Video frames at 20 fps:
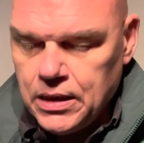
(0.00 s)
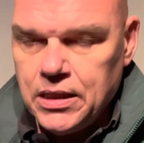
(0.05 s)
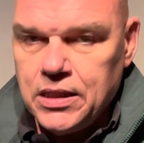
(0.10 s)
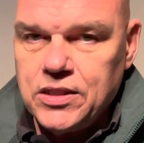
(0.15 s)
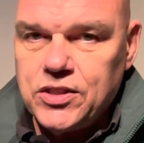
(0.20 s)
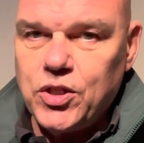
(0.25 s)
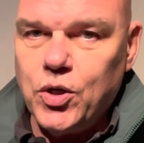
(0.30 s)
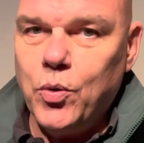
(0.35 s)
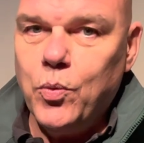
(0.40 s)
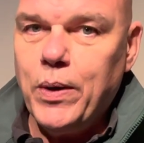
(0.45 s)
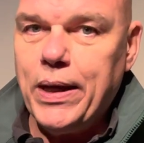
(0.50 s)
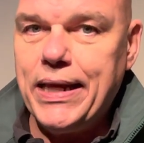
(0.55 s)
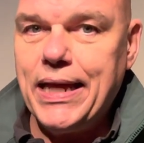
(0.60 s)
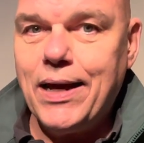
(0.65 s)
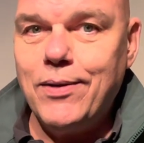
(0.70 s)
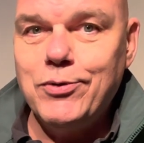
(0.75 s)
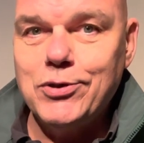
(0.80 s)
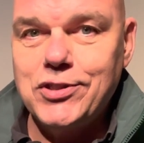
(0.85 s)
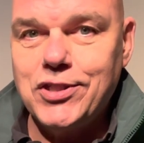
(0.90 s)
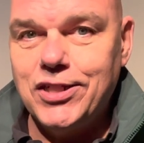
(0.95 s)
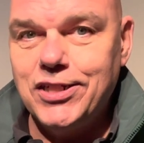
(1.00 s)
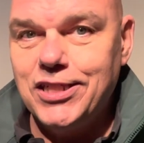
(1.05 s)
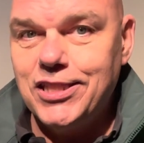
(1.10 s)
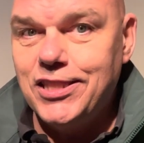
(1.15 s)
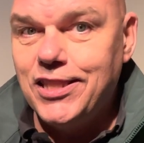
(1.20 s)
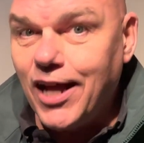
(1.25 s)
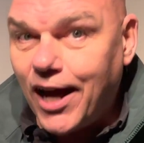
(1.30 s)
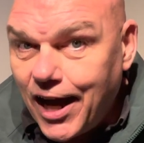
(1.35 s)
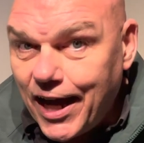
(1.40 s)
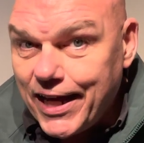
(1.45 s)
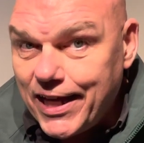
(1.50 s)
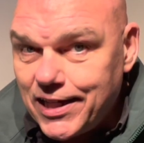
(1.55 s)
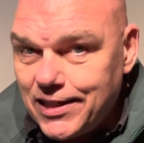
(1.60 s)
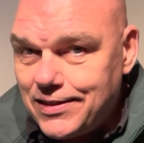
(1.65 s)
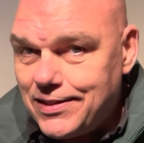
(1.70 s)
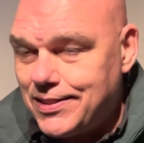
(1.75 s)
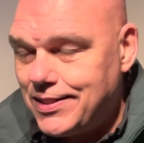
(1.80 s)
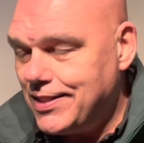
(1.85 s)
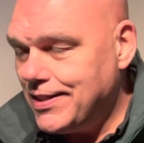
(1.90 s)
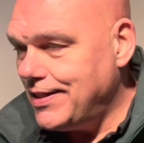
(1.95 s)
So when I was on a
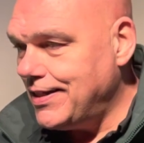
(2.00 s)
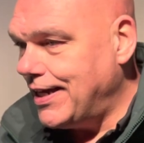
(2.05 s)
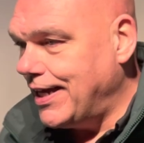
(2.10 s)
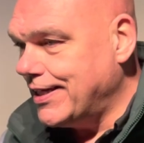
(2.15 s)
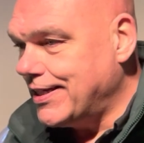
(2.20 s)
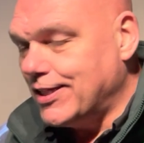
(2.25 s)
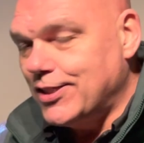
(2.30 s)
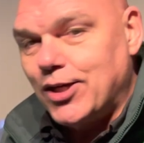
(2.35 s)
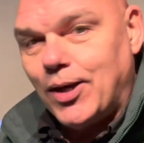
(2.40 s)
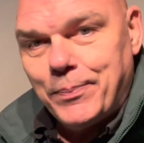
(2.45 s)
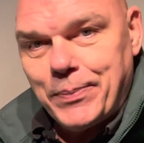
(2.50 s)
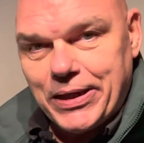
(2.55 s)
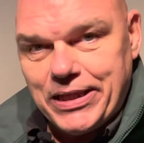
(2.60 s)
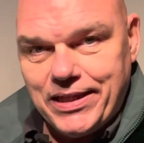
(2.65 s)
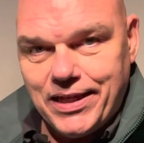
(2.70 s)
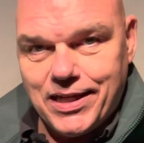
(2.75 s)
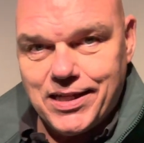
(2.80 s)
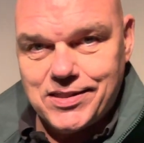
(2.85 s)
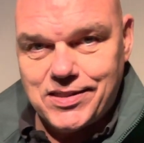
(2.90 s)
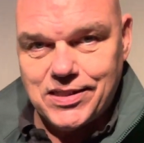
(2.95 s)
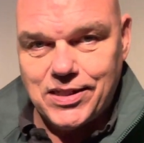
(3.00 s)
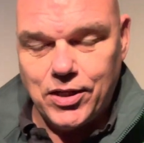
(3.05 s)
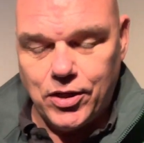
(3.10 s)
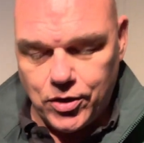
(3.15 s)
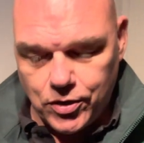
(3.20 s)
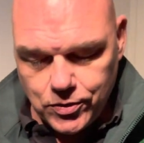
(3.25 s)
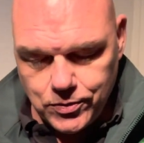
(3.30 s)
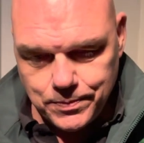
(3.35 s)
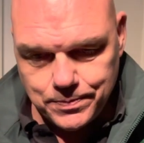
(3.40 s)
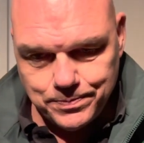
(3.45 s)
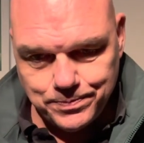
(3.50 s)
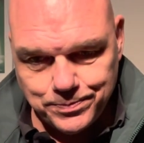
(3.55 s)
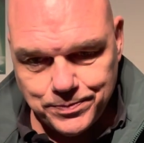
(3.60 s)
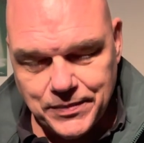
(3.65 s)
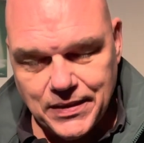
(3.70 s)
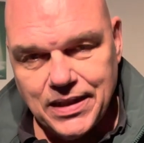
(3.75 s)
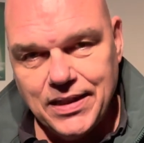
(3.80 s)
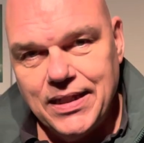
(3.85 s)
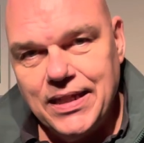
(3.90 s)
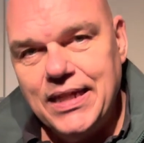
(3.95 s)
diet, like a couple of years ago,
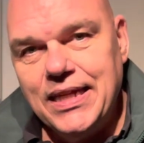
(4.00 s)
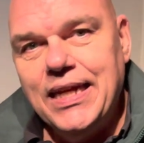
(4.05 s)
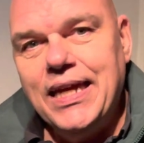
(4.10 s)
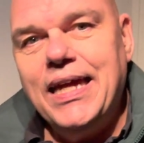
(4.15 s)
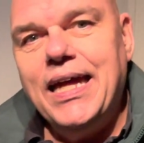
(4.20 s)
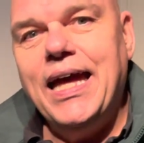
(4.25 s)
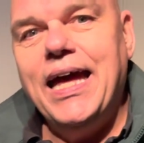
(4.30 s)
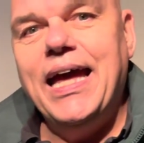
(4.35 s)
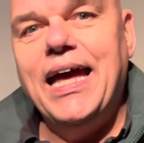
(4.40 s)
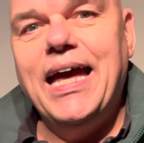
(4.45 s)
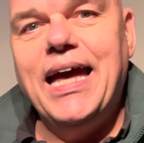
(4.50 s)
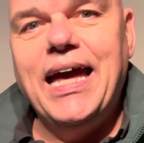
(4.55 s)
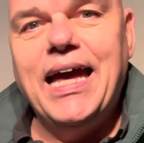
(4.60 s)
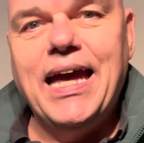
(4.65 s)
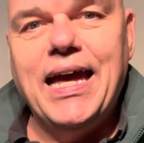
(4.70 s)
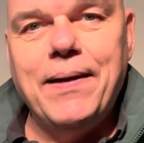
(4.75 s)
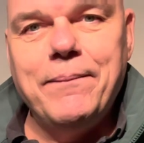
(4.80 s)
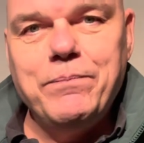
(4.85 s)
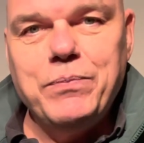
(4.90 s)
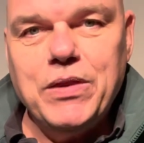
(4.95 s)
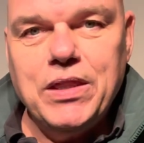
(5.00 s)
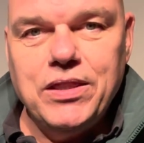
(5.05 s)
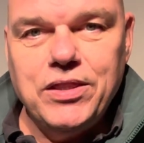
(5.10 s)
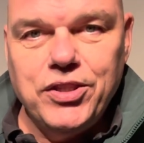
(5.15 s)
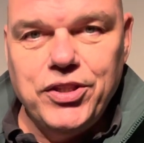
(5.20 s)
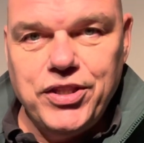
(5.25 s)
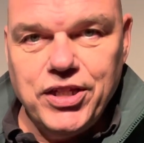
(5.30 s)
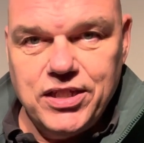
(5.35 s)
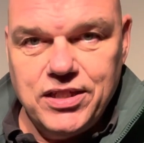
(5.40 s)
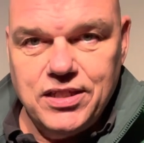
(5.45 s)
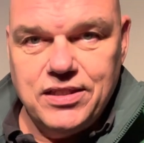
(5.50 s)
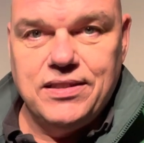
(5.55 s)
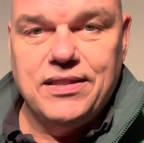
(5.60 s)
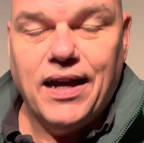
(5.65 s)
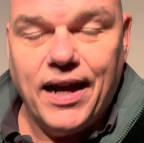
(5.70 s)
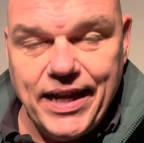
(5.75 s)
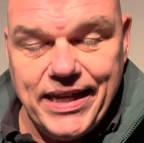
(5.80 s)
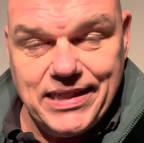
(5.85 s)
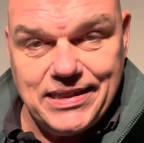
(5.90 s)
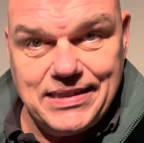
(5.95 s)
the
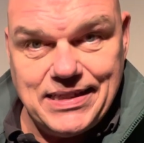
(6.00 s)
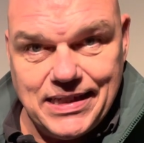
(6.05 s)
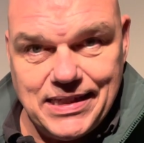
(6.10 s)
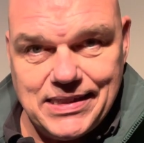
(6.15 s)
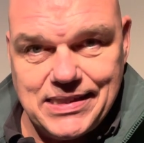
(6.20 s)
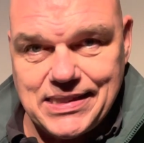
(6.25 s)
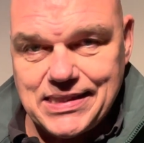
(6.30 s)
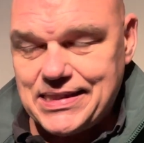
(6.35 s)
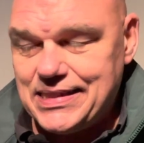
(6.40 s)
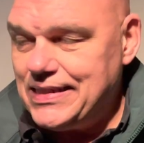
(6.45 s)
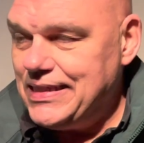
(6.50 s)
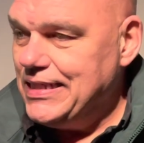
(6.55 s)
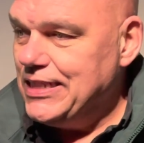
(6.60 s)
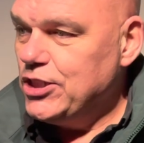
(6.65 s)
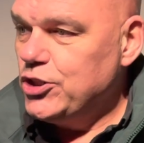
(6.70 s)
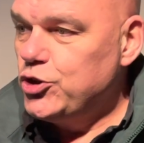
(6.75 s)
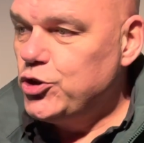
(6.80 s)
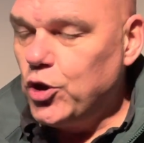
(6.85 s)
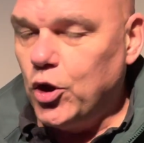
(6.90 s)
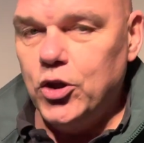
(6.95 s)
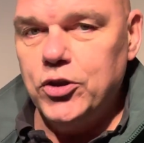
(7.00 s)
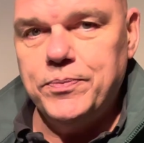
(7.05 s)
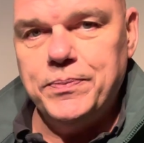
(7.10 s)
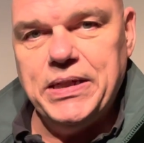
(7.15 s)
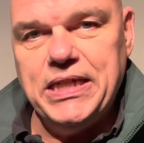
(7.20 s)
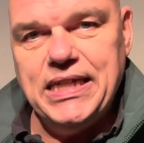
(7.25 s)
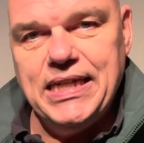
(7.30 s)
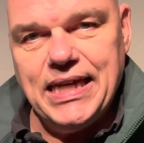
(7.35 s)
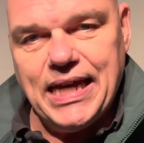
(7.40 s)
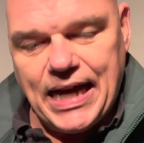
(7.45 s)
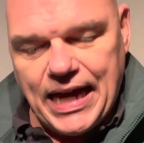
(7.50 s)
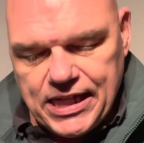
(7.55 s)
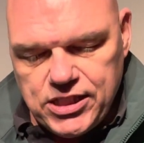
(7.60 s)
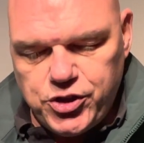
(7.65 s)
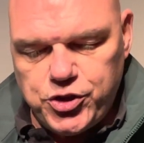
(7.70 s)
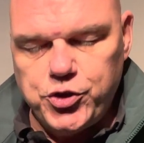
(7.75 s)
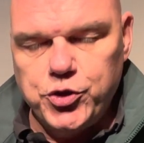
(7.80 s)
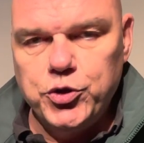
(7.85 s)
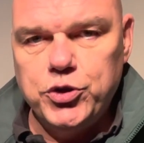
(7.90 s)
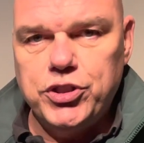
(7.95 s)
dietist told me I
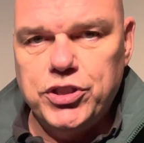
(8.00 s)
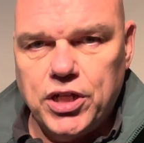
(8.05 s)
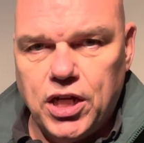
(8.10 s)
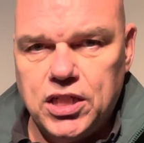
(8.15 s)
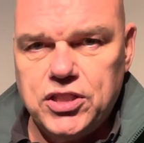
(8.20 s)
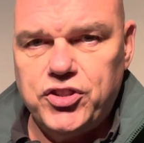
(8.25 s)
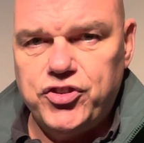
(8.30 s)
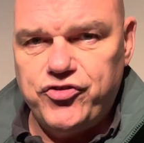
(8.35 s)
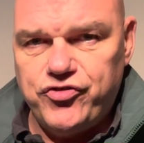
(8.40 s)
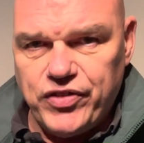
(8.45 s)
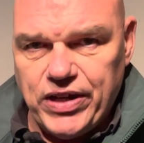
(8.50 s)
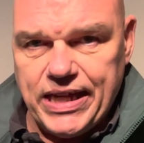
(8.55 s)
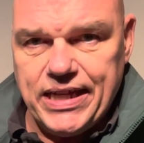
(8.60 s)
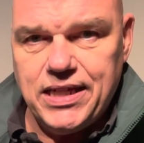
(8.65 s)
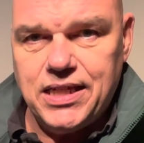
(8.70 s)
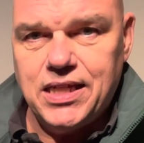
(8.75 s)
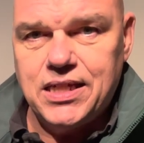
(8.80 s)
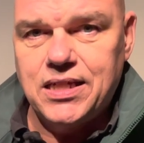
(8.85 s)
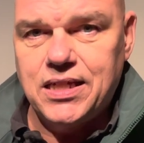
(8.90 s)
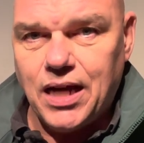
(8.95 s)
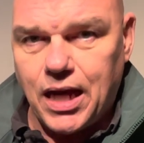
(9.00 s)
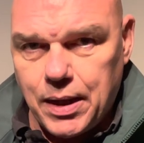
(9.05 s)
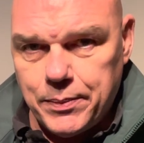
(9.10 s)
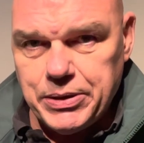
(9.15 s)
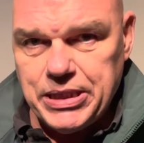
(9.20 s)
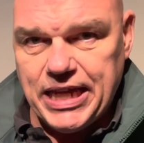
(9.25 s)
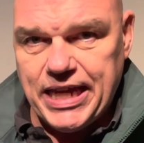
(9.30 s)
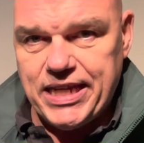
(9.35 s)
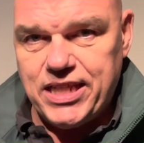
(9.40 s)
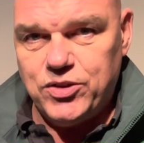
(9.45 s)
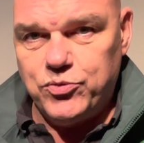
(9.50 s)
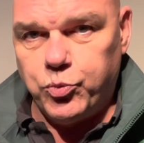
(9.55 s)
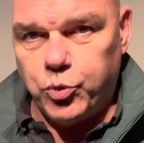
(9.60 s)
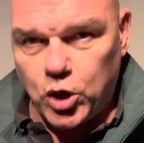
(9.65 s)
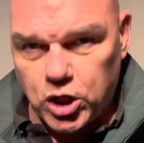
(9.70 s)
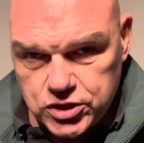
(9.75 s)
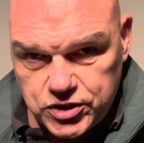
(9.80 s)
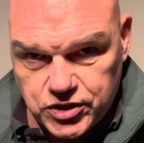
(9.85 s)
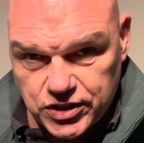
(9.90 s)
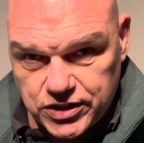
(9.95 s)
should not drink carbonated
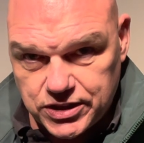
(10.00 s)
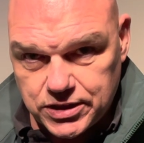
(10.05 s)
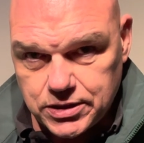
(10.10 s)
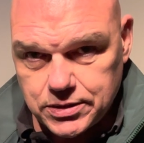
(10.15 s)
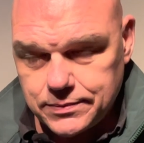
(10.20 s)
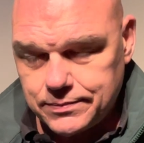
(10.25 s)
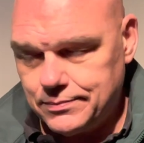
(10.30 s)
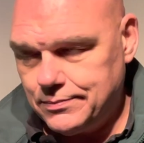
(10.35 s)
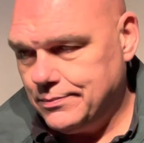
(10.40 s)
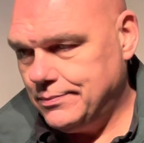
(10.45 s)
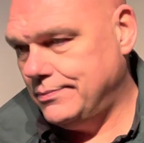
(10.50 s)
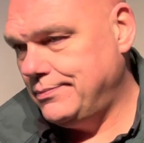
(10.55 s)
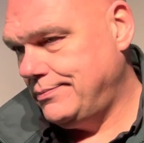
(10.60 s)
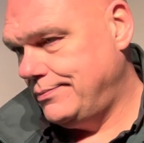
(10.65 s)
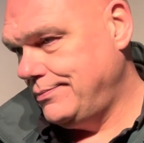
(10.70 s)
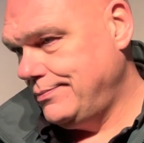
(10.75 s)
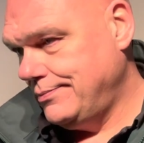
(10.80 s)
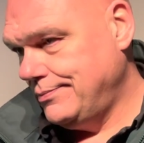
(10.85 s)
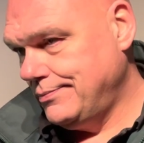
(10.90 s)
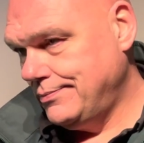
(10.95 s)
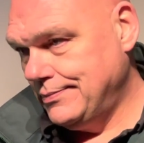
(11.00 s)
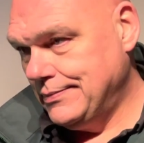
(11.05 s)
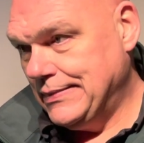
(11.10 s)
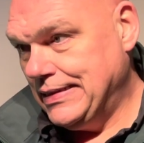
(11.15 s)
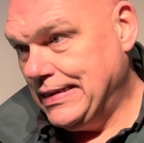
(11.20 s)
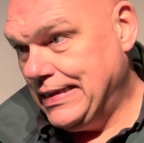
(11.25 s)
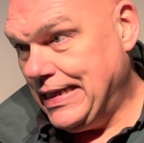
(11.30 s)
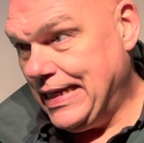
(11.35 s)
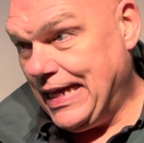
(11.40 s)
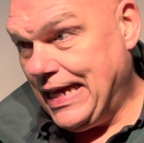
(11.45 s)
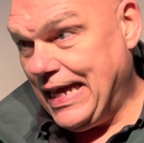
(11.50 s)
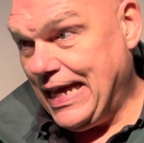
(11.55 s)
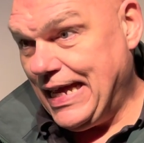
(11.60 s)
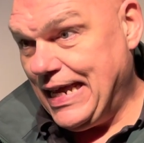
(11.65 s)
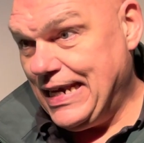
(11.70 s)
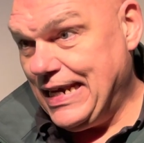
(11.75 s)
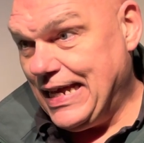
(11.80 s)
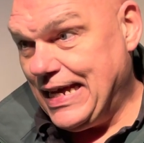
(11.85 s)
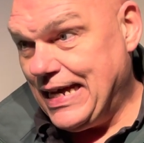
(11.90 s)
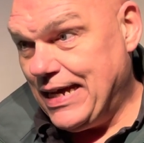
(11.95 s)
water.
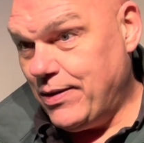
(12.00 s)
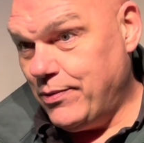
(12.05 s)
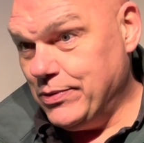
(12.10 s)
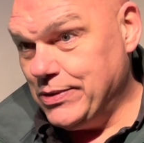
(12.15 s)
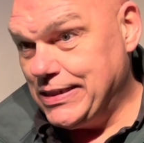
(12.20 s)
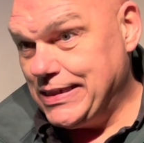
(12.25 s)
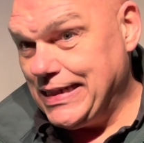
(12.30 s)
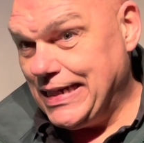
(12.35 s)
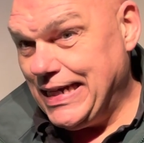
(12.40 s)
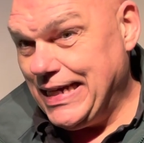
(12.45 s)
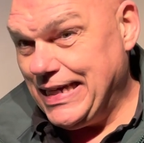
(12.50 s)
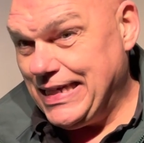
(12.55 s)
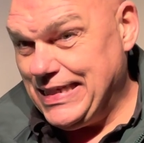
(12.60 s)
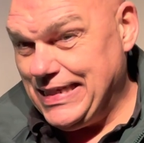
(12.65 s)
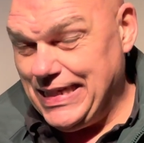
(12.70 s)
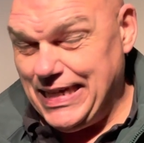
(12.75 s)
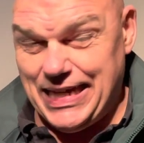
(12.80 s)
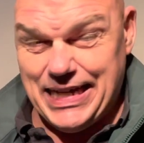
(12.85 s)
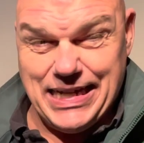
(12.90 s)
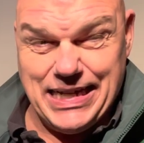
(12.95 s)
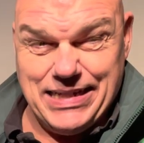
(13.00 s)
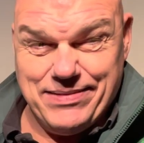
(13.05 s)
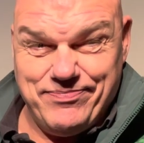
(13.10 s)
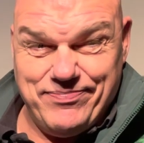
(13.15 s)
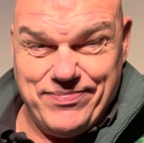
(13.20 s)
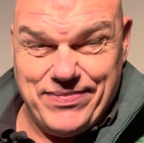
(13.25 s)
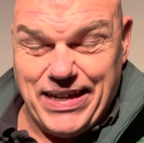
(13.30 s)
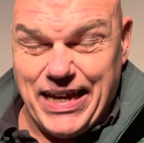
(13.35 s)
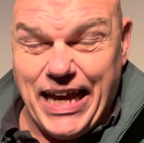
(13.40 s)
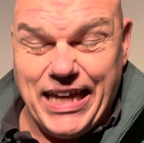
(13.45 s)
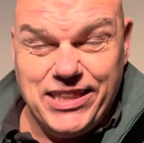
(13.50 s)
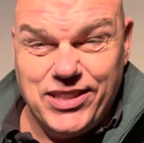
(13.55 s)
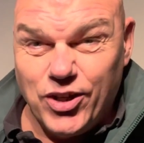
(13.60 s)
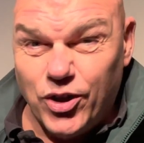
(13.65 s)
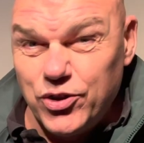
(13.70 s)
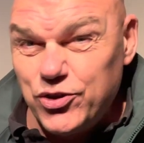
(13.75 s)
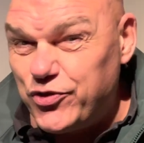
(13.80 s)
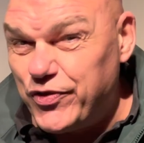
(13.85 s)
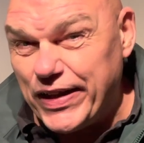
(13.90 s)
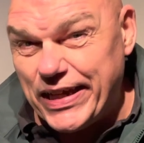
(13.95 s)
And I was like, yeah, I
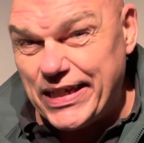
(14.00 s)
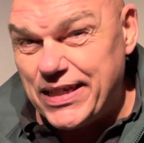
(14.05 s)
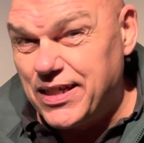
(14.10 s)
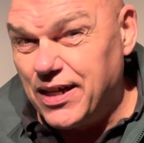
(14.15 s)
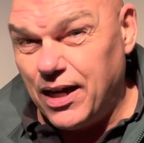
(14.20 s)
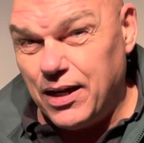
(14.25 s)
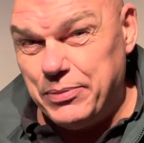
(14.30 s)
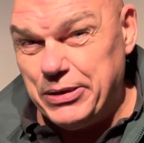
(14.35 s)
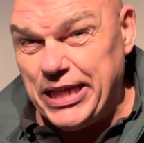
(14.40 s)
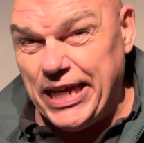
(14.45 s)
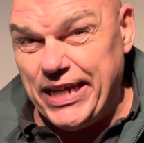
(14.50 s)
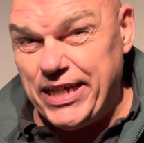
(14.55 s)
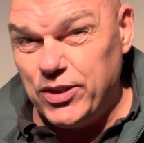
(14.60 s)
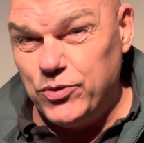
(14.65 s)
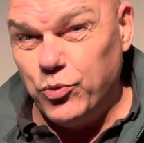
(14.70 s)
don't drink carbonated